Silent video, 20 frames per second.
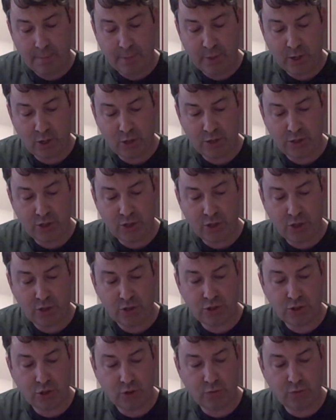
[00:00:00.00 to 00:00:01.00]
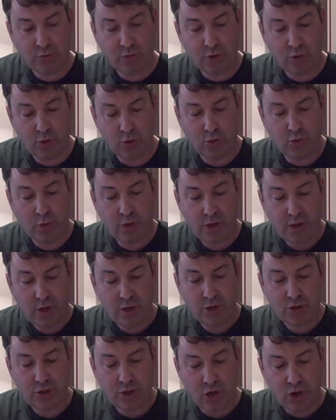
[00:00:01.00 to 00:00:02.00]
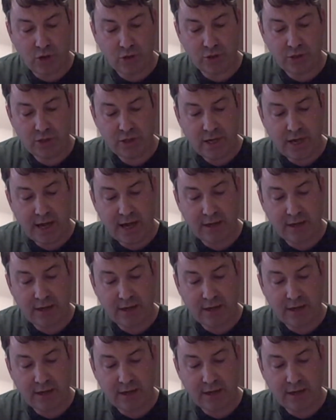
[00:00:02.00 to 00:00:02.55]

because it's got so few songs